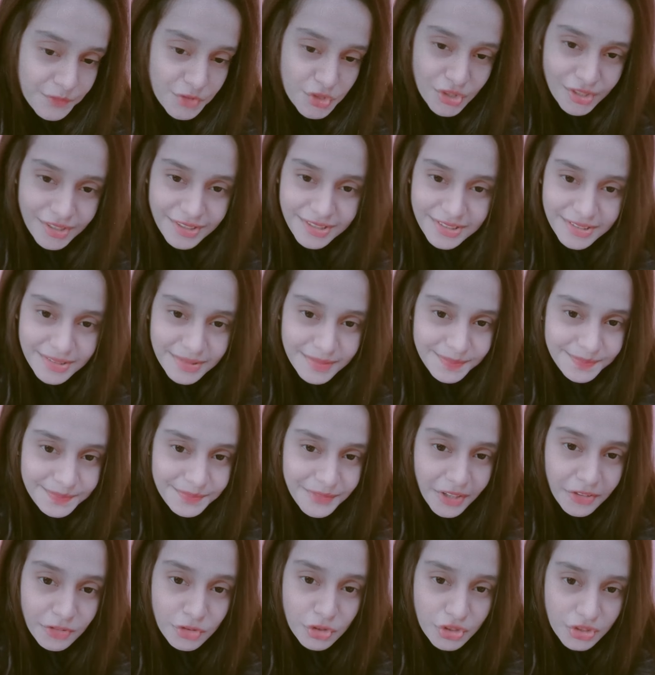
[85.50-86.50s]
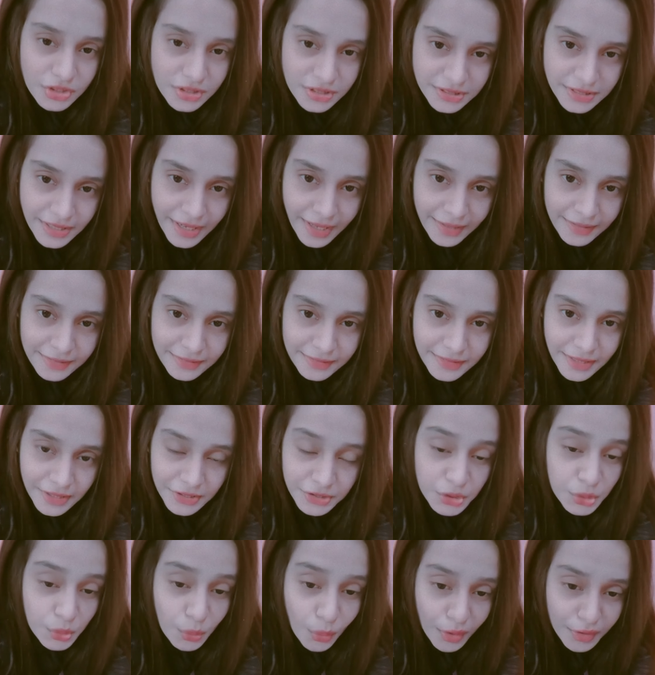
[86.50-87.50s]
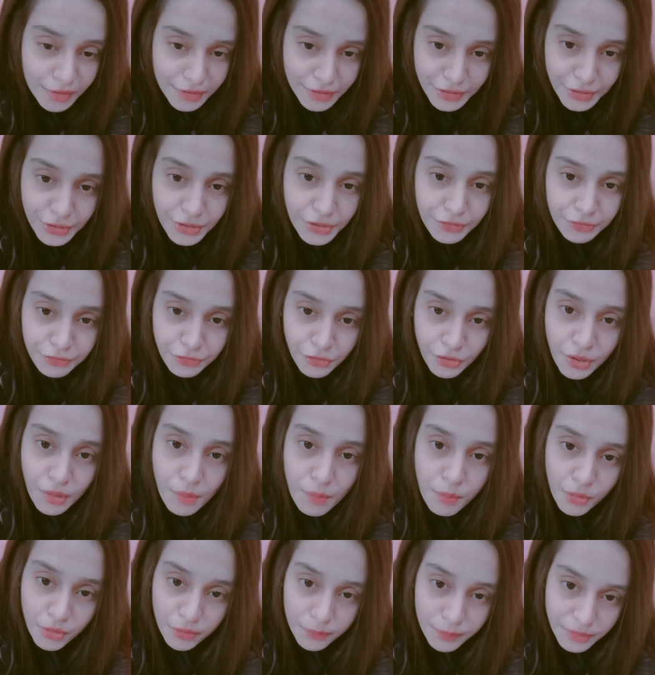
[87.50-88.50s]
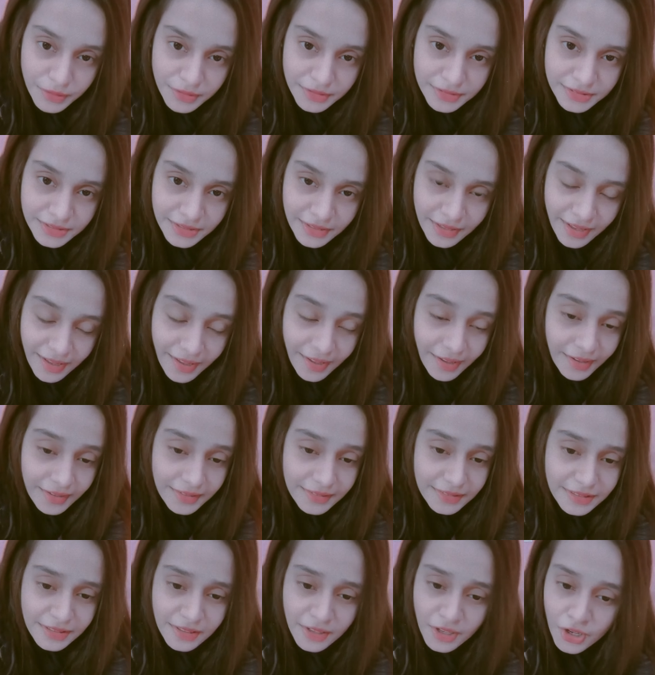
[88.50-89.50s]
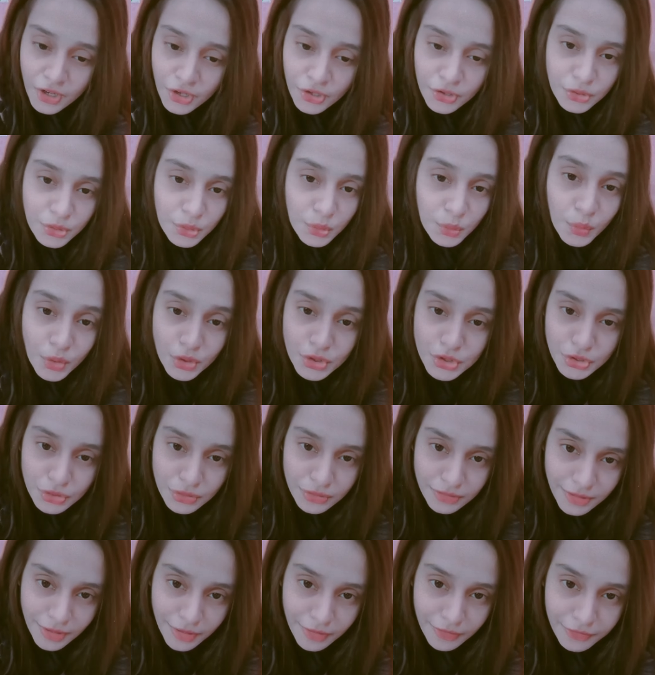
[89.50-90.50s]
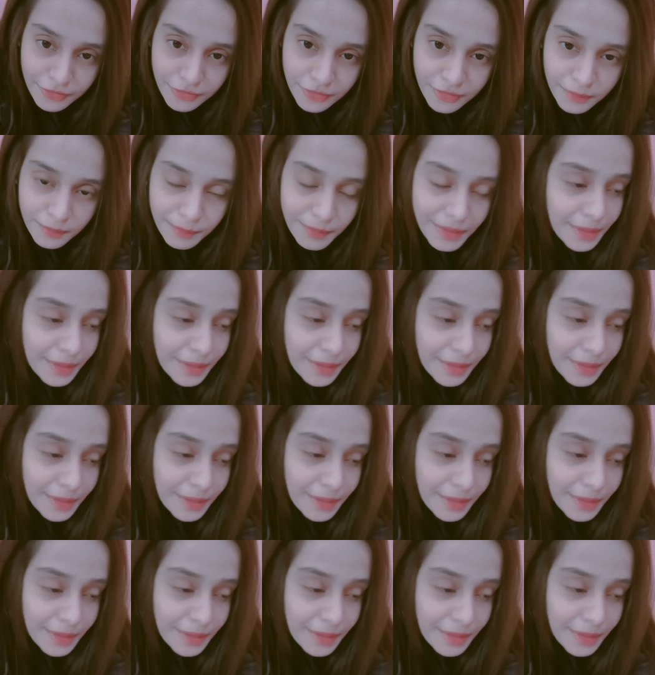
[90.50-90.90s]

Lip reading: Just understand that you are here for a purpose and do what you love.